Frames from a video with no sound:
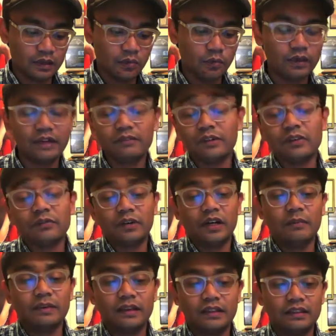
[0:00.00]
Whenever you
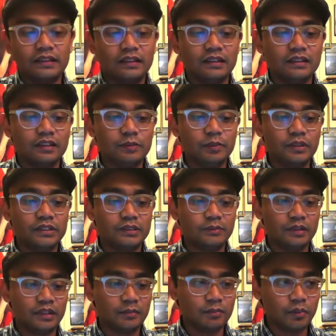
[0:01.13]
frame anything, you put
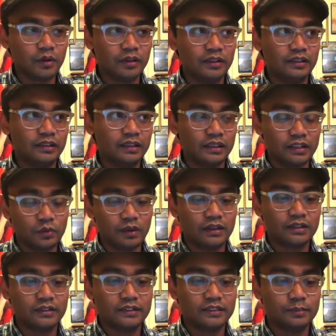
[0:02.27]
something important there that you
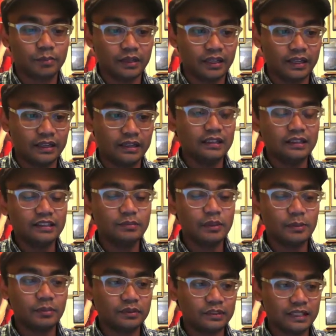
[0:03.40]
want to display. In these
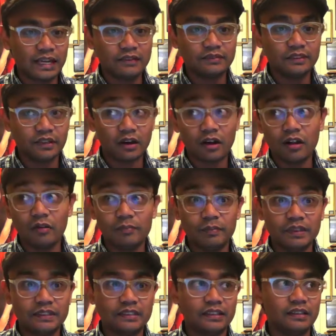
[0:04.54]
people's lives, they're all
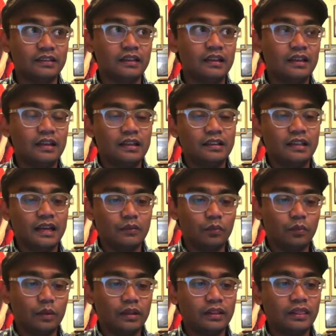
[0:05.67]
missing that
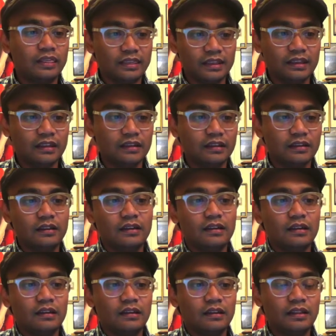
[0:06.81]
one thing
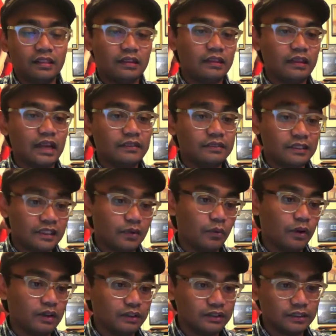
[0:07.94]
in their lives that they
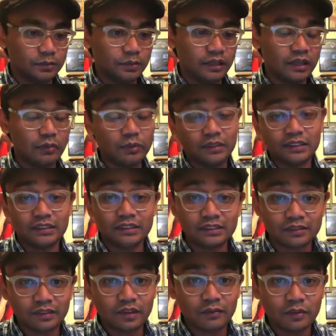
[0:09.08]
want to display, which is,
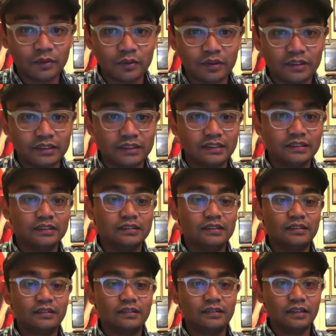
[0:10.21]
of course,
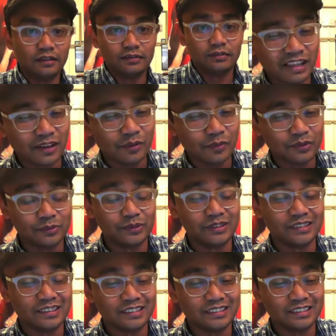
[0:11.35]
love. It was really
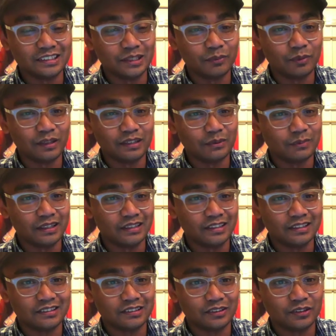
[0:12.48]
just a cheap way to make
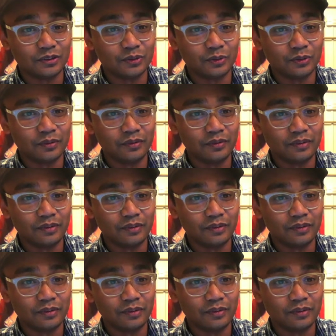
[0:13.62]
things look cool.